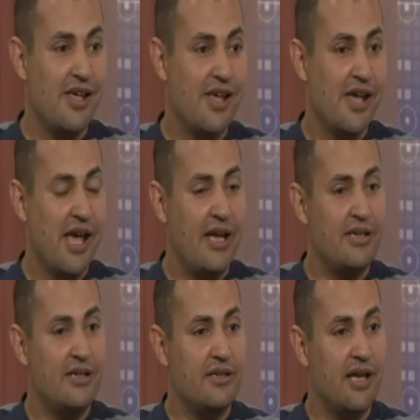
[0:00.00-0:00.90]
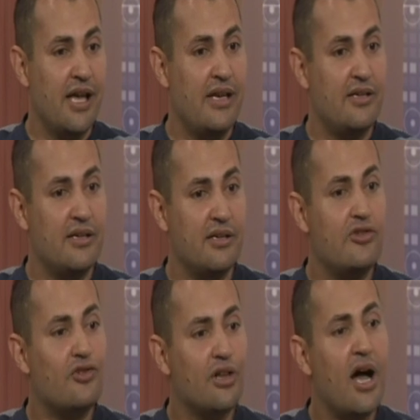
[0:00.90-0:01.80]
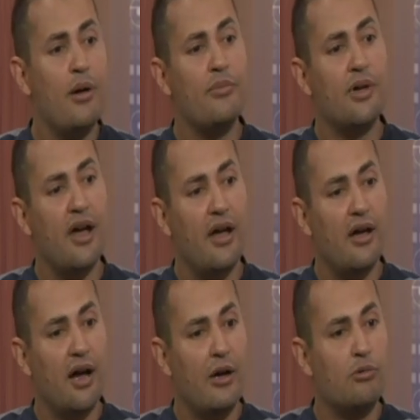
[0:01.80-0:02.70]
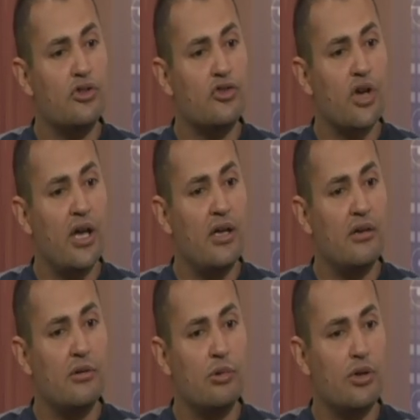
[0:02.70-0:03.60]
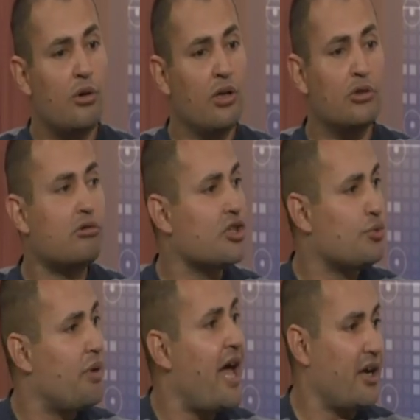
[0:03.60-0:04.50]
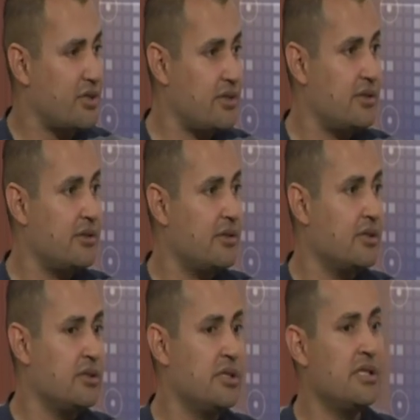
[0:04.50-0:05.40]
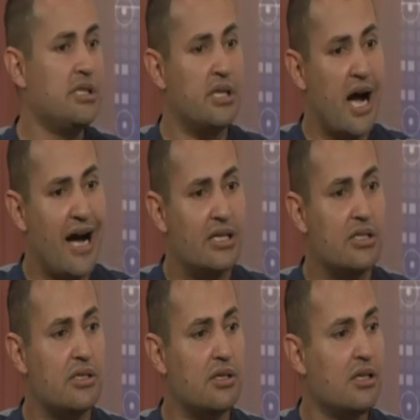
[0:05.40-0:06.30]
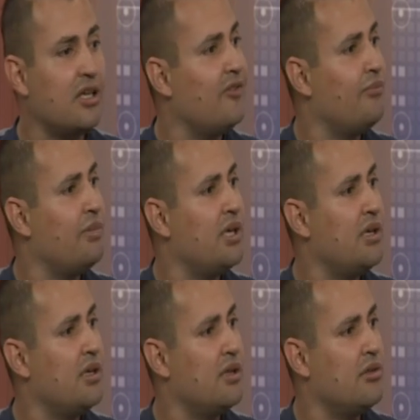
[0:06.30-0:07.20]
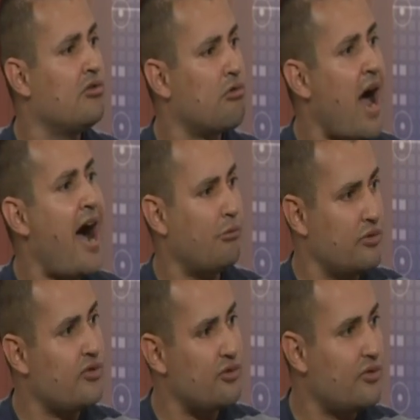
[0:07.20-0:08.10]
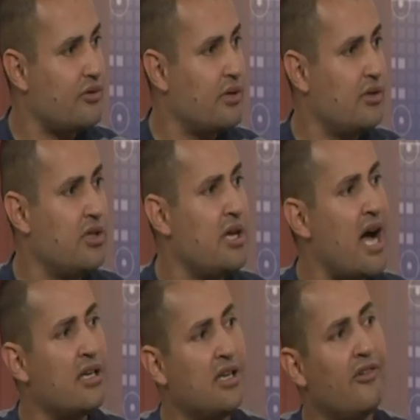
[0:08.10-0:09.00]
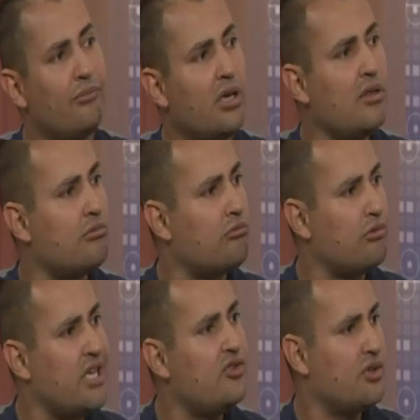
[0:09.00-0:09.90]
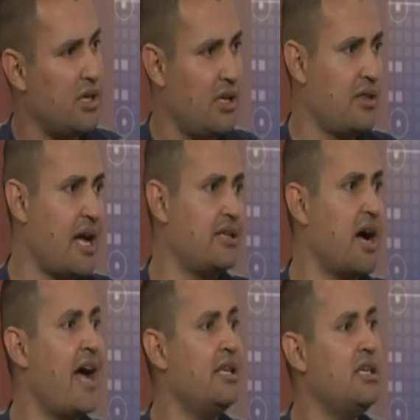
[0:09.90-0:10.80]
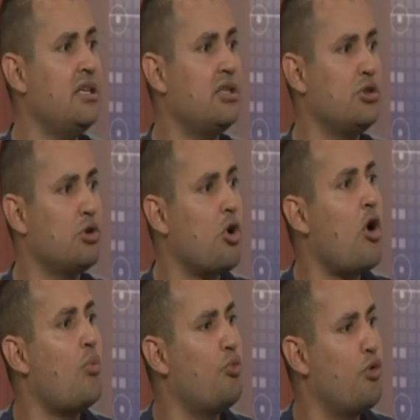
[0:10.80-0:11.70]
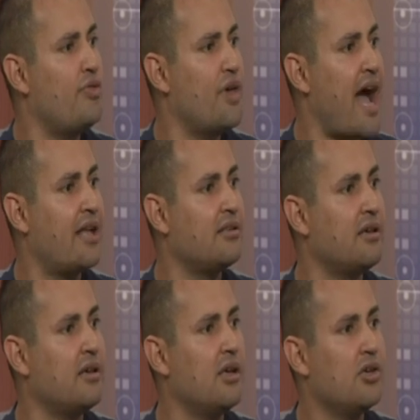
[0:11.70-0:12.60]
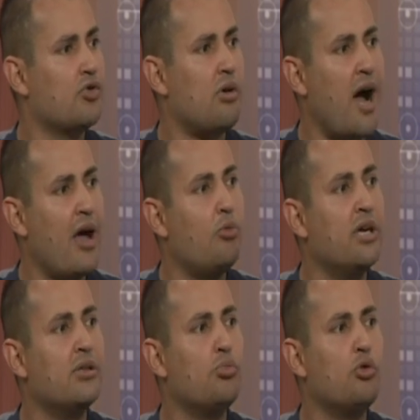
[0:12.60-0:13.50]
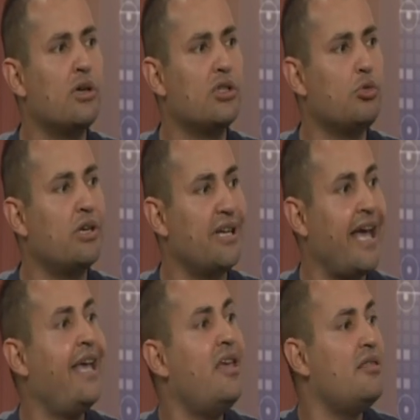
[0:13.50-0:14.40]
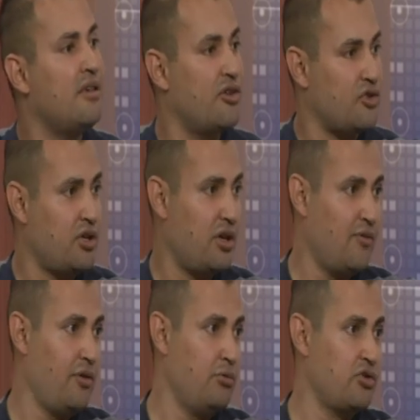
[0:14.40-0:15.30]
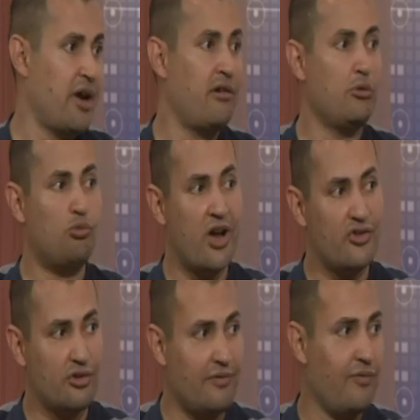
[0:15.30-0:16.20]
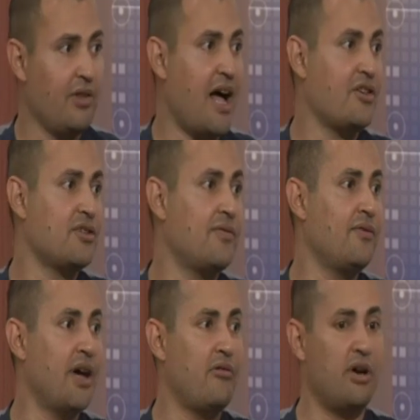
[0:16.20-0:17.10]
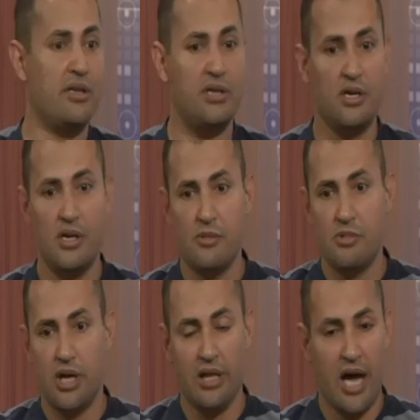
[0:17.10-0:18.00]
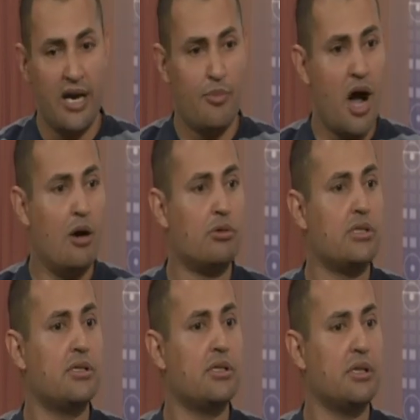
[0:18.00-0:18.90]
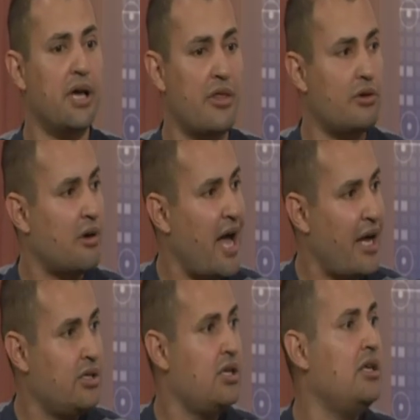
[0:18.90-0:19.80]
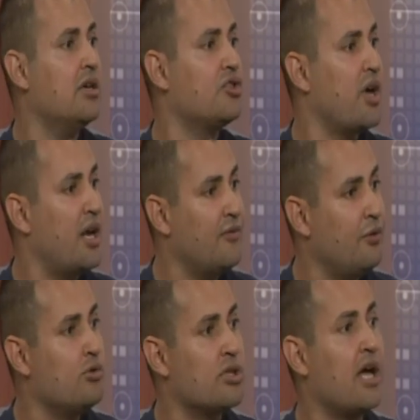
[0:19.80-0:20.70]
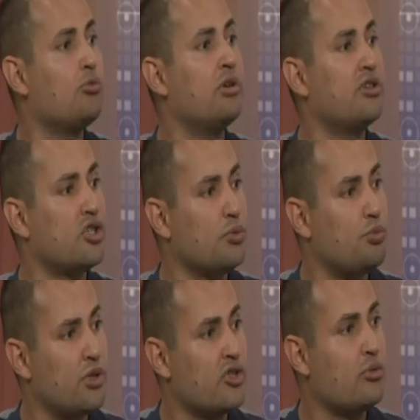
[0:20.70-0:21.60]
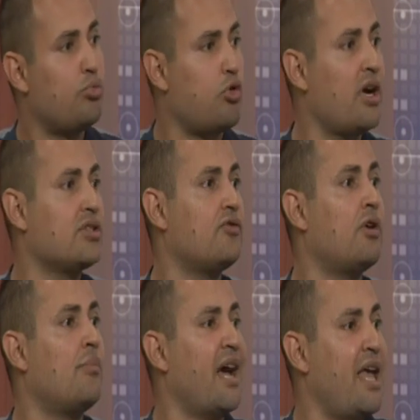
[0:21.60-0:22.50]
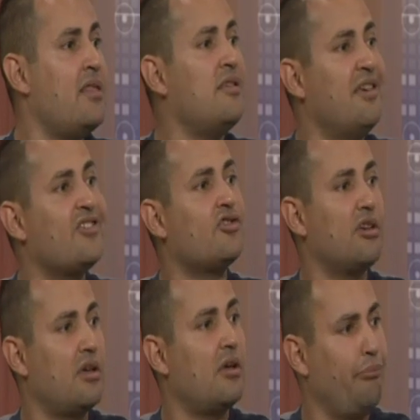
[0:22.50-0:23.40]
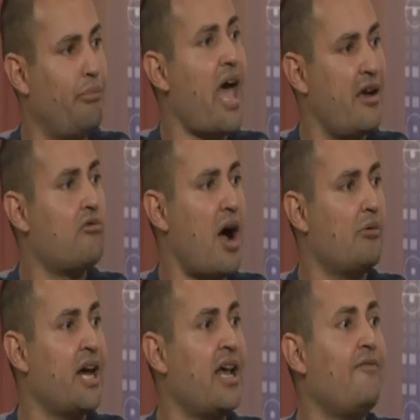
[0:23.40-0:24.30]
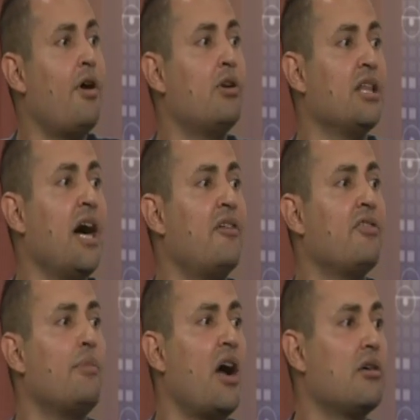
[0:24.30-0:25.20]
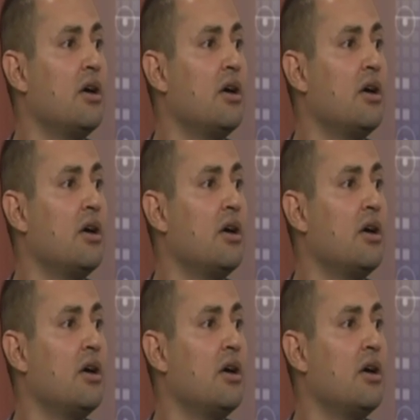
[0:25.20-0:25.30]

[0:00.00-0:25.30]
And Islam, I would say, with all due respect, did not give me the grounds, did not give me the reasoning that I needed to cope with that. So I went more toward atheistic views. I read Western philosophy. I read a lot about other ideas and views that were expressed from atheistic background. And I found a lot of them are